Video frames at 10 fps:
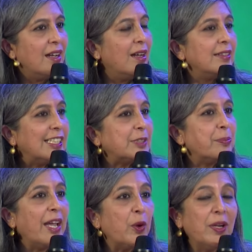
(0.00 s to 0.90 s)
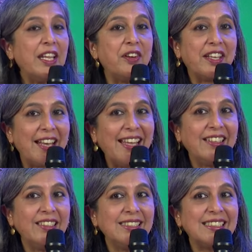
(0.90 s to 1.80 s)
That's my only regret
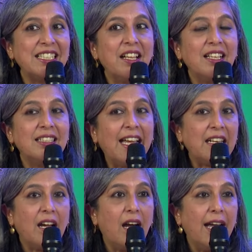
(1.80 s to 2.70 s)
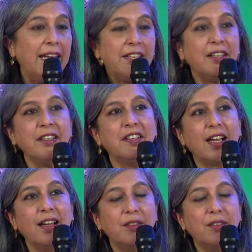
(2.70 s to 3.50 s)
is that I didn't uh,